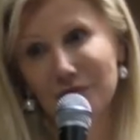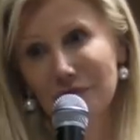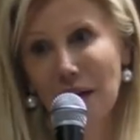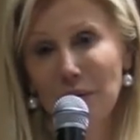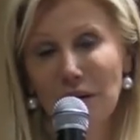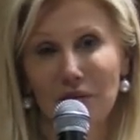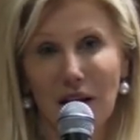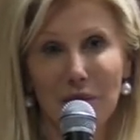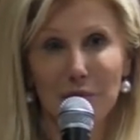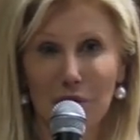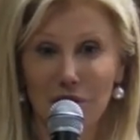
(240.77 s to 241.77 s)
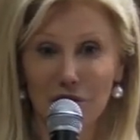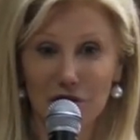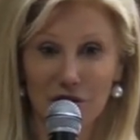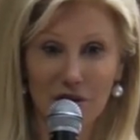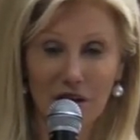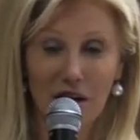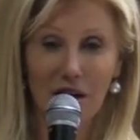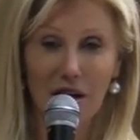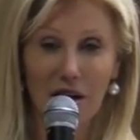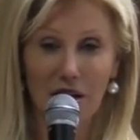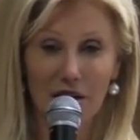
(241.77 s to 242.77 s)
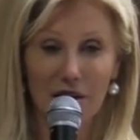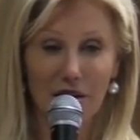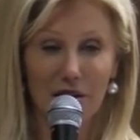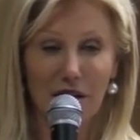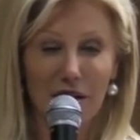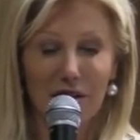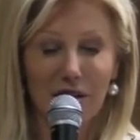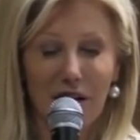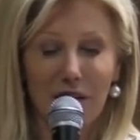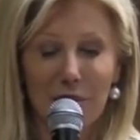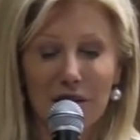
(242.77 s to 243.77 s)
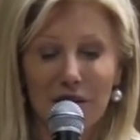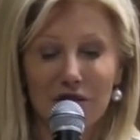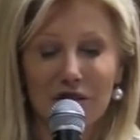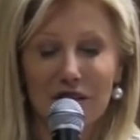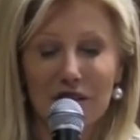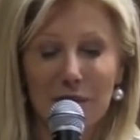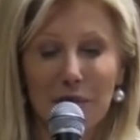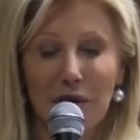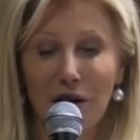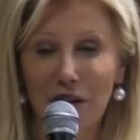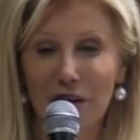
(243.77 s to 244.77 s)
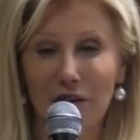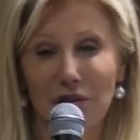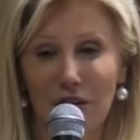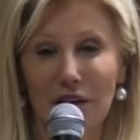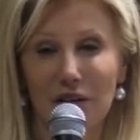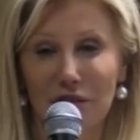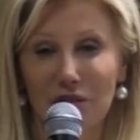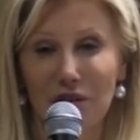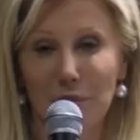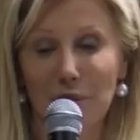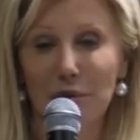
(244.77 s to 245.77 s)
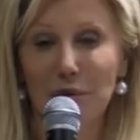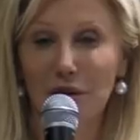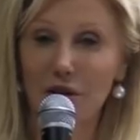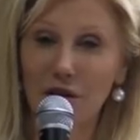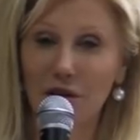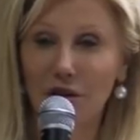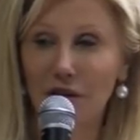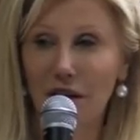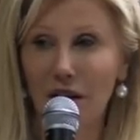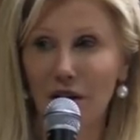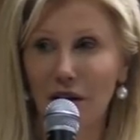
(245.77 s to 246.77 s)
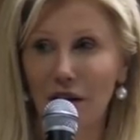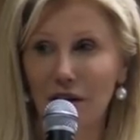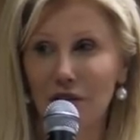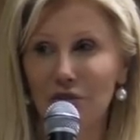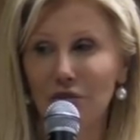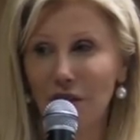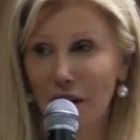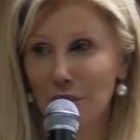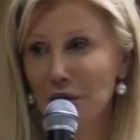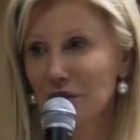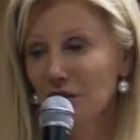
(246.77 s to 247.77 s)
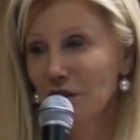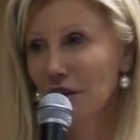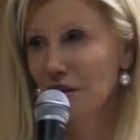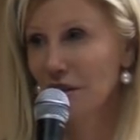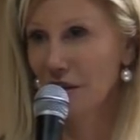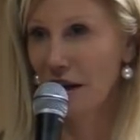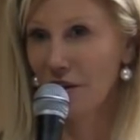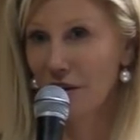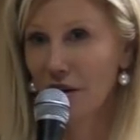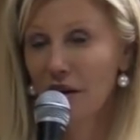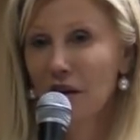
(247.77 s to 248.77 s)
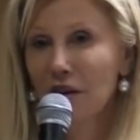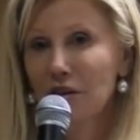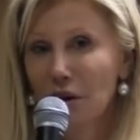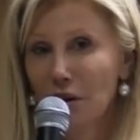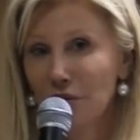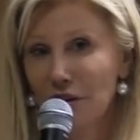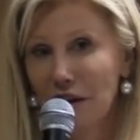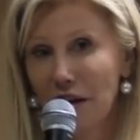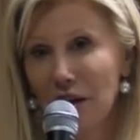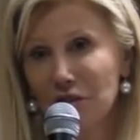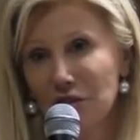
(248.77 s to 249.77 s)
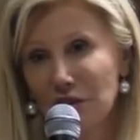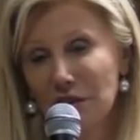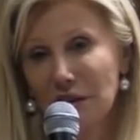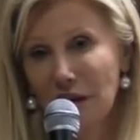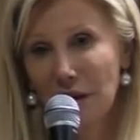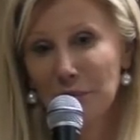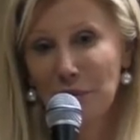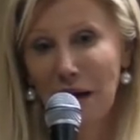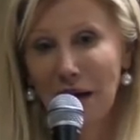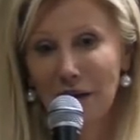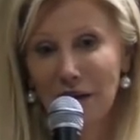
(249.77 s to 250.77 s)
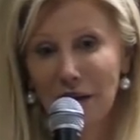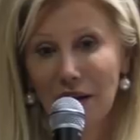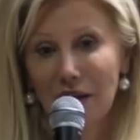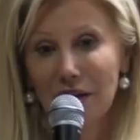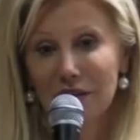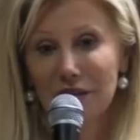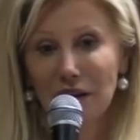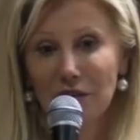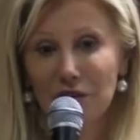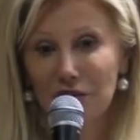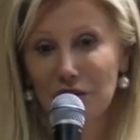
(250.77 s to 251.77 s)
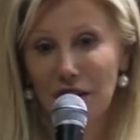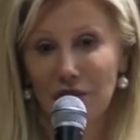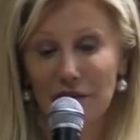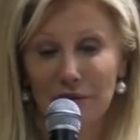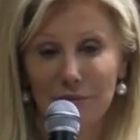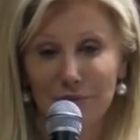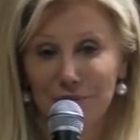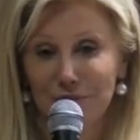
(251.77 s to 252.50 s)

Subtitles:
Now we have light pollution. And, I mean, there's just a myriad of things that people can learn there, and it's families learning together. Go on vacation and come back instead of just having,